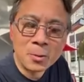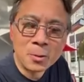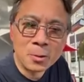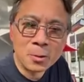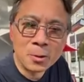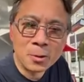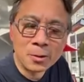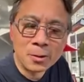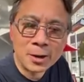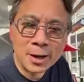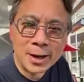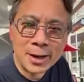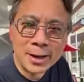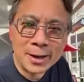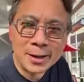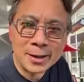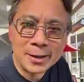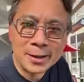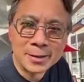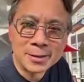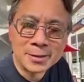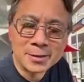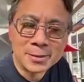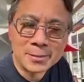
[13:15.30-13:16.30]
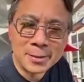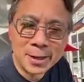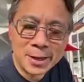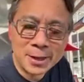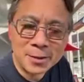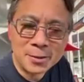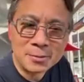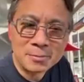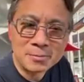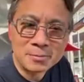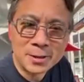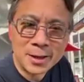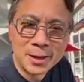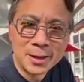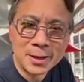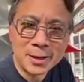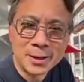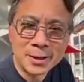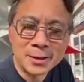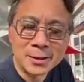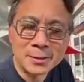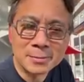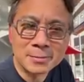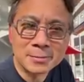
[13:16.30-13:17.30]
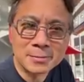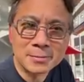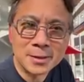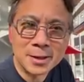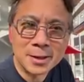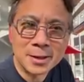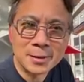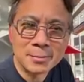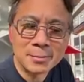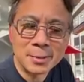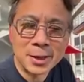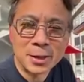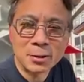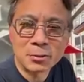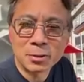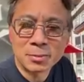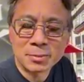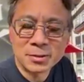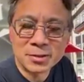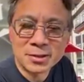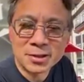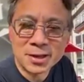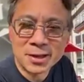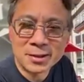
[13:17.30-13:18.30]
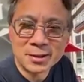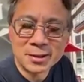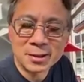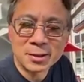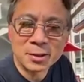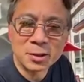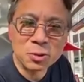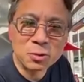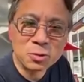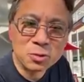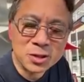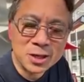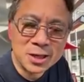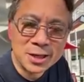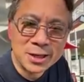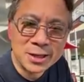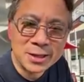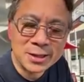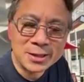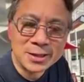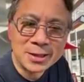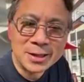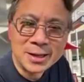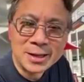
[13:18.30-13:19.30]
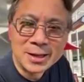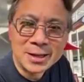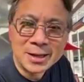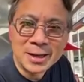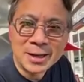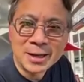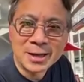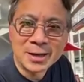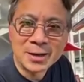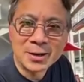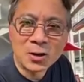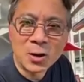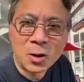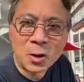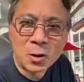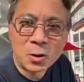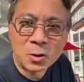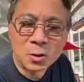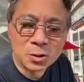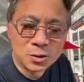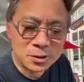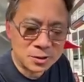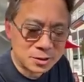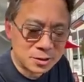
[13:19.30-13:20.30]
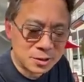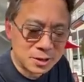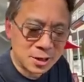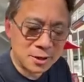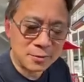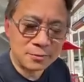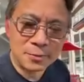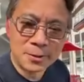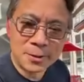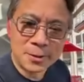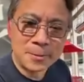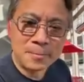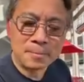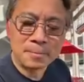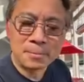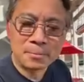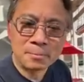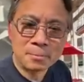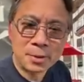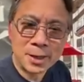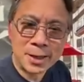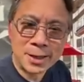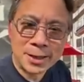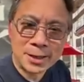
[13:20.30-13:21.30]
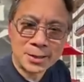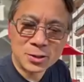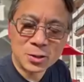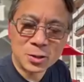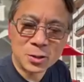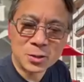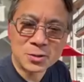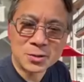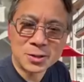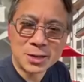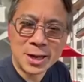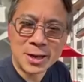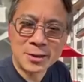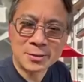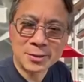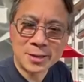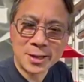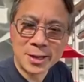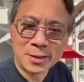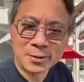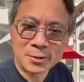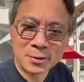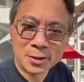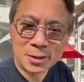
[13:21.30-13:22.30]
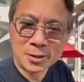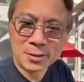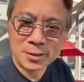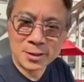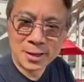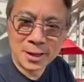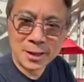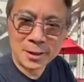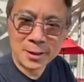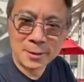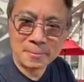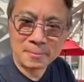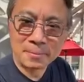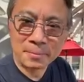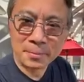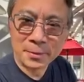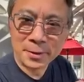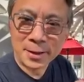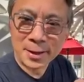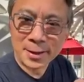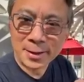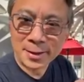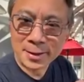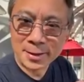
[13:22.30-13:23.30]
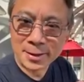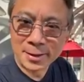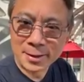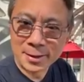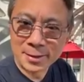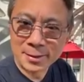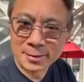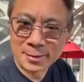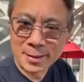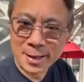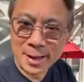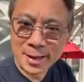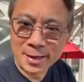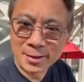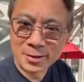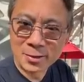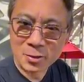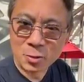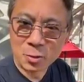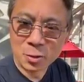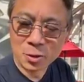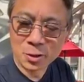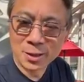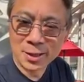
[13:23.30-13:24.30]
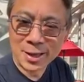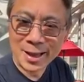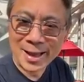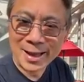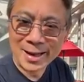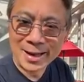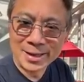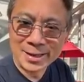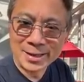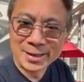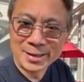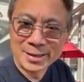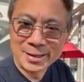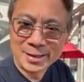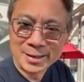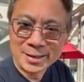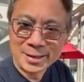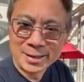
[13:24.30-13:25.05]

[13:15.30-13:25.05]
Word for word: or a tomato, beta-cryptoxanthin, lutein, all good stuff. But it turns out that that organic